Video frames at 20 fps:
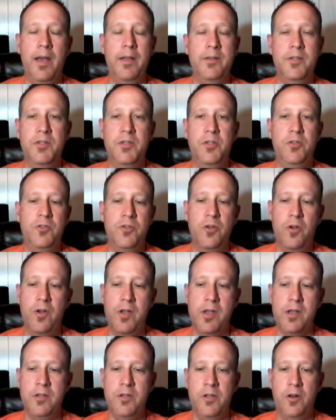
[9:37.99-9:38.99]
I just enjoy
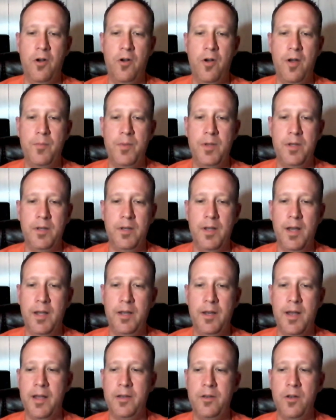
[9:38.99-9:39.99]
it,
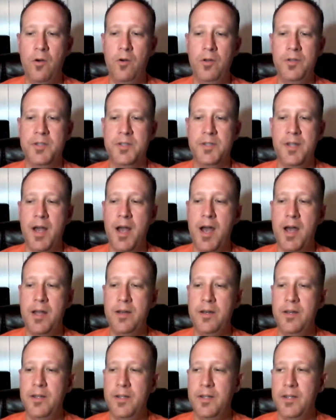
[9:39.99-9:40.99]
I know it's
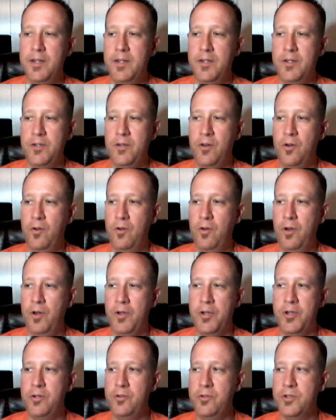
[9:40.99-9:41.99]
not, a
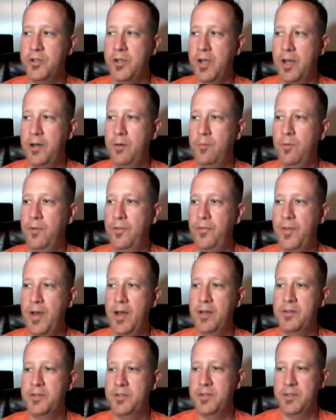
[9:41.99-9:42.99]
huge channel with
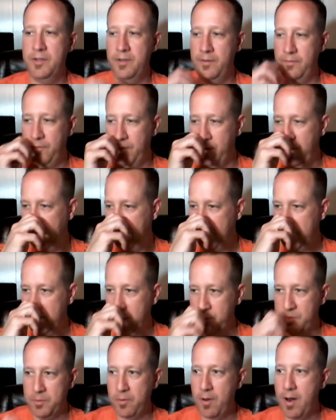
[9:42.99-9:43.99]
thousands of
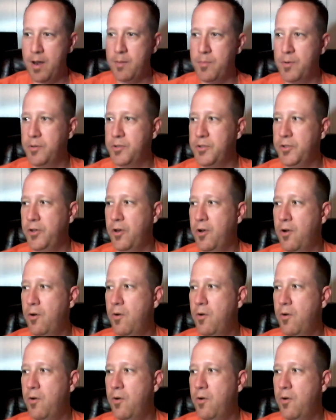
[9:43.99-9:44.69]
subscribers,